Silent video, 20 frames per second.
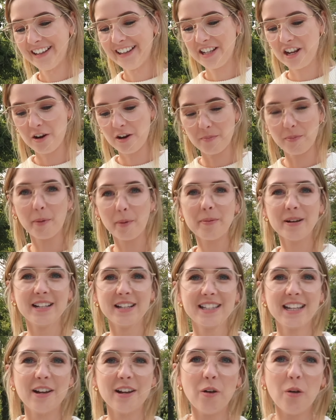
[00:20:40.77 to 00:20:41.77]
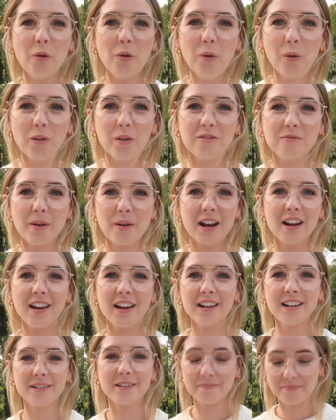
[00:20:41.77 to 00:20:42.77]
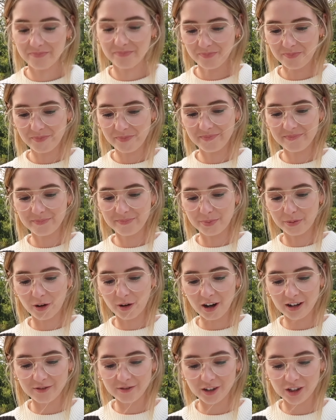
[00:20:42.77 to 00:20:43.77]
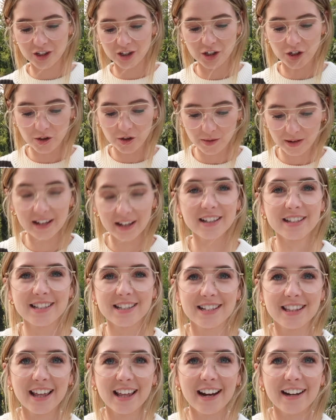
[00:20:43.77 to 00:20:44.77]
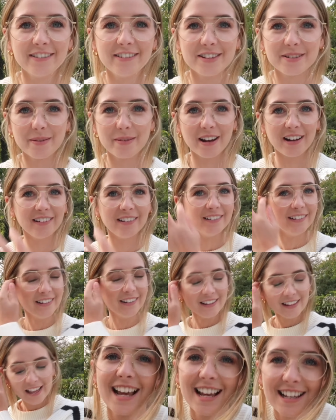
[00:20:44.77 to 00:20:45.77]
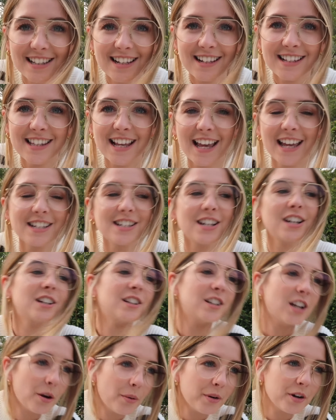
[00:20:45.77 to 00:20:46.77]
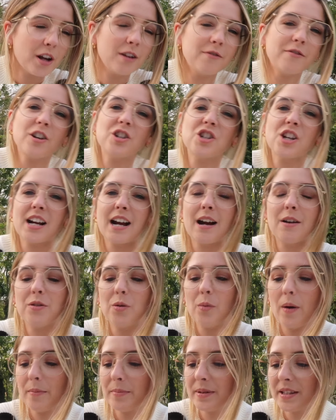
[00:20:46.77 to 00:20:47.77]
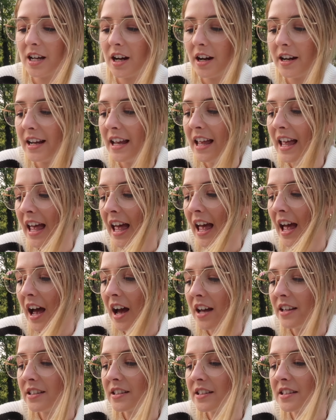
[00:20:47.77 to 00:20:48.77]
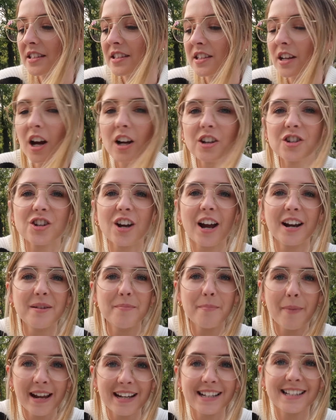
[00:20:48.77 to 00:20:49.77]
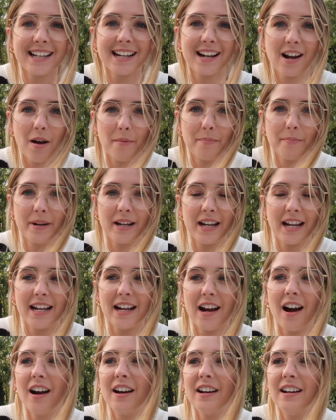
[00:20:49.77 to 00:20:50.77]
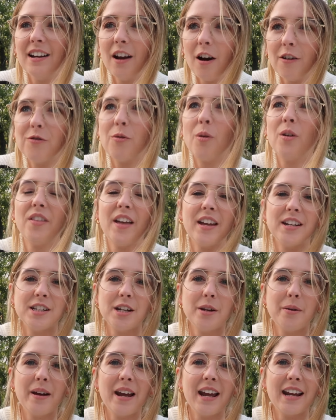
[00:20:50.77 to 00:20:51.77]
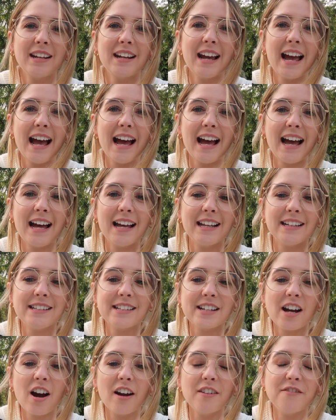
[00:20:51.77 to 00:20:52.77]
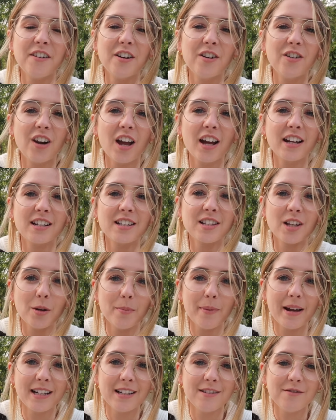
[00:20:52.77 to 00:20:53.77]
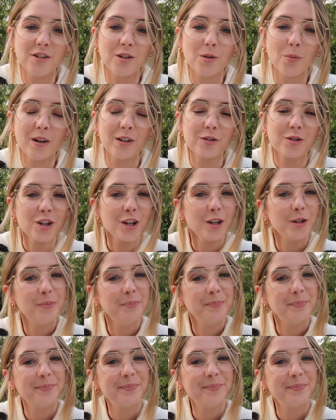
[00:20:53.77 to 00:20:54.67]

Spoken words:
You could probably see all of my like private to-do list there as well. As I said, go on over and check out the website. Such an amazing company. I love what they're doing and I feel like so many of you will too.